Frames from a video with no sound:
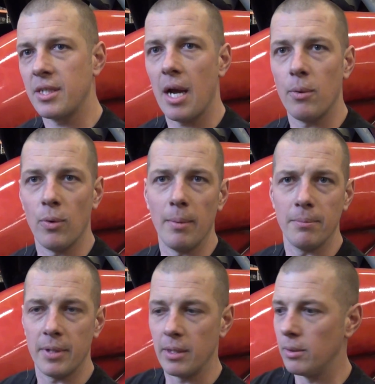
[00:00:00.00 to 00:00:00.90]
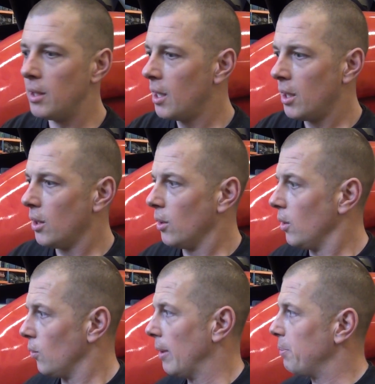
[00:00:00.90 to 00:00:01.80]
got
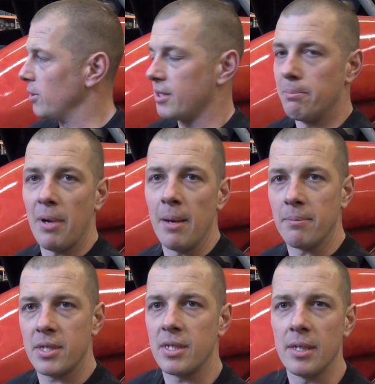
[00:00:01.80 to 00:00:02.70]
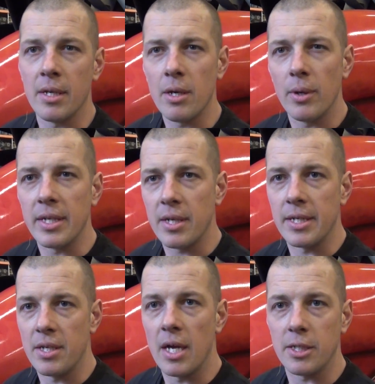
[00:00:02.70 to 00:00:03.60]
ripples and bumps, and
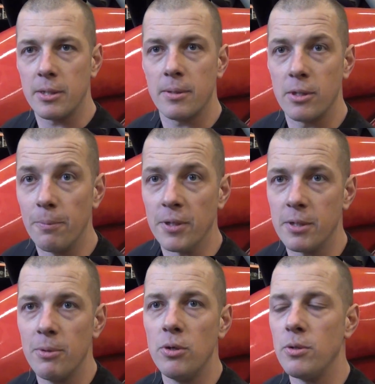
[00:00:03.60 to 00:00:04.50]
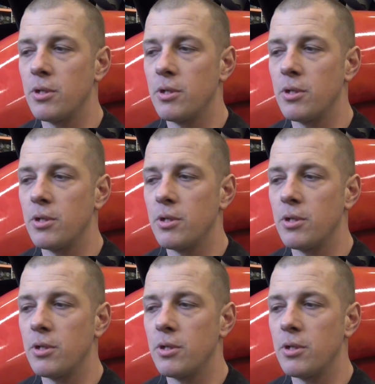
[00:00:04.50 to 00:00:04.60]
it's not super smooth.